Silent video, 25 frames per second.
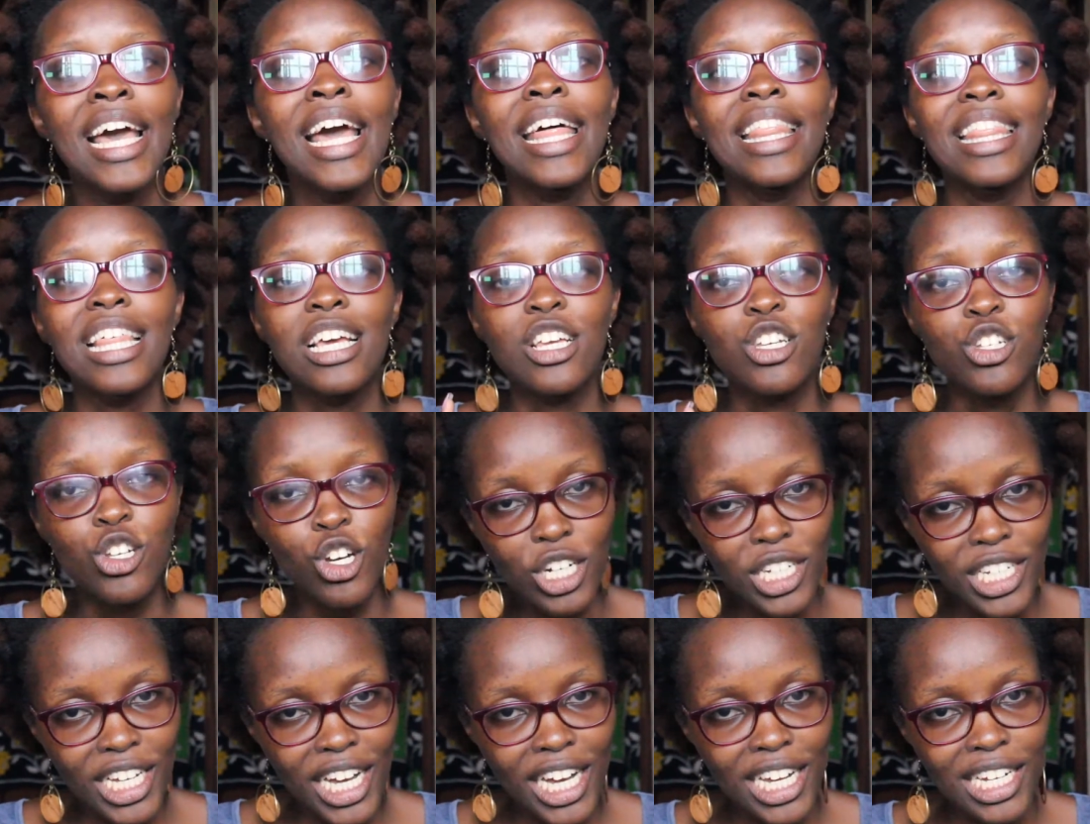the
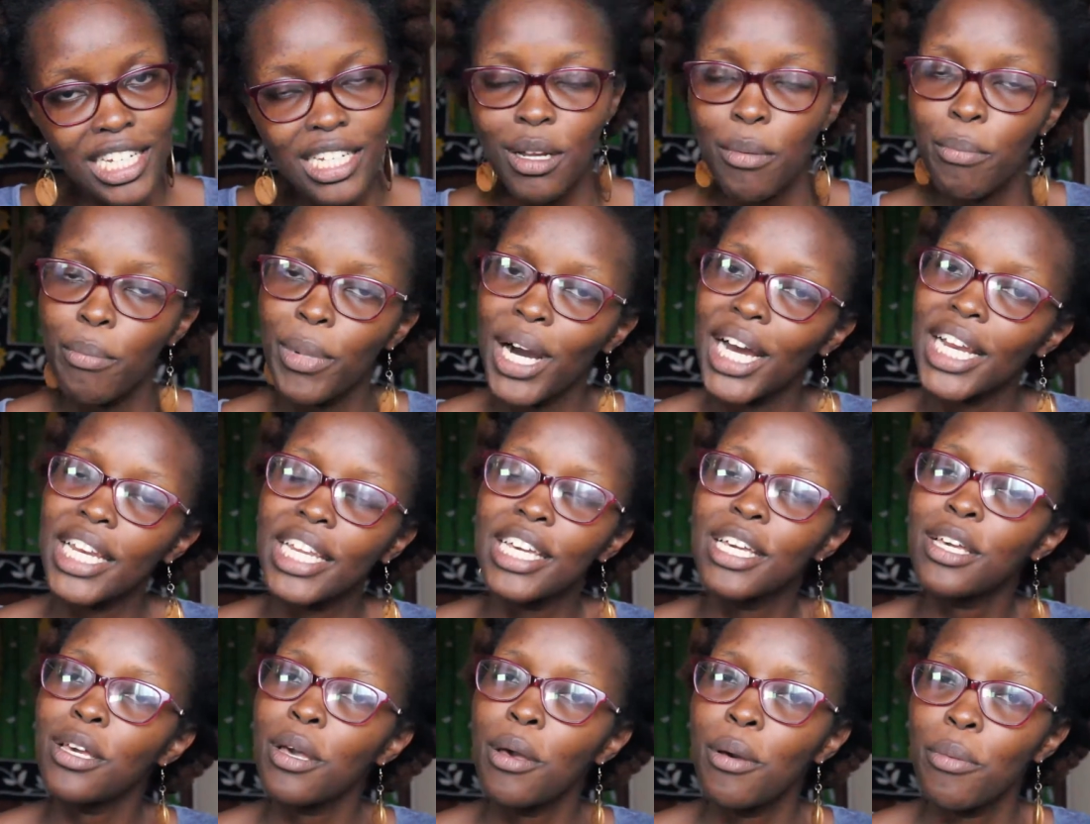shortcut
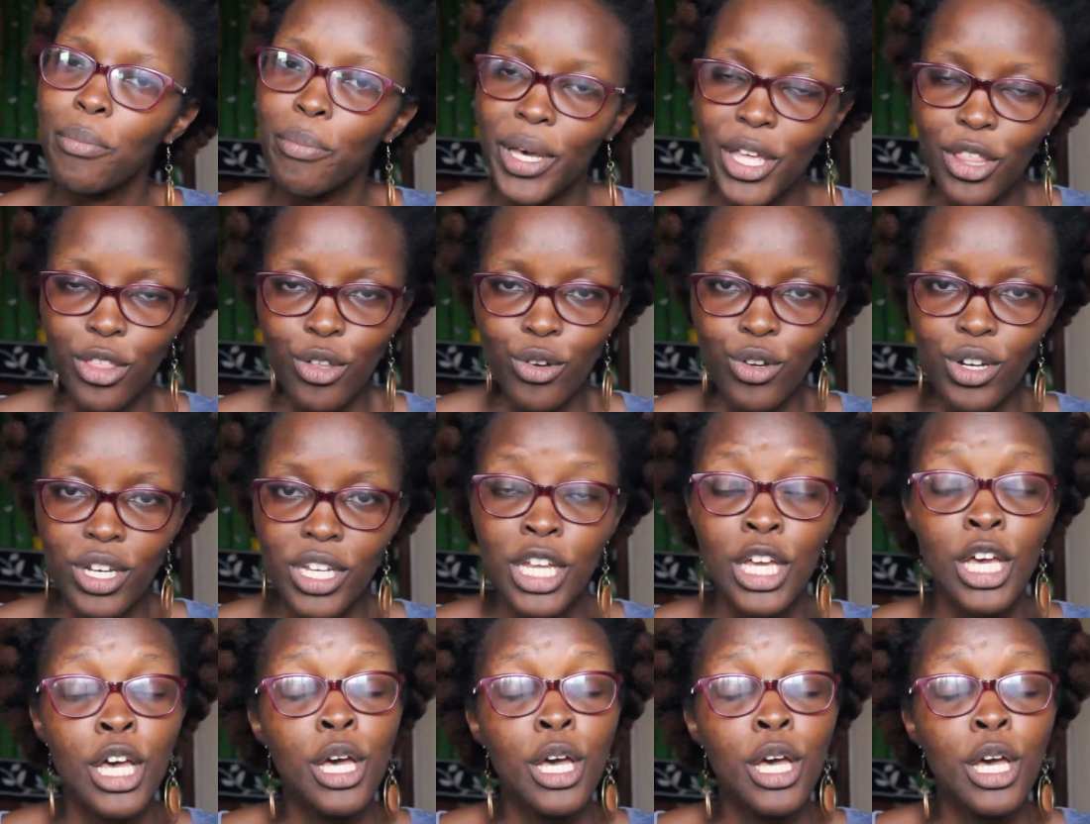banding method.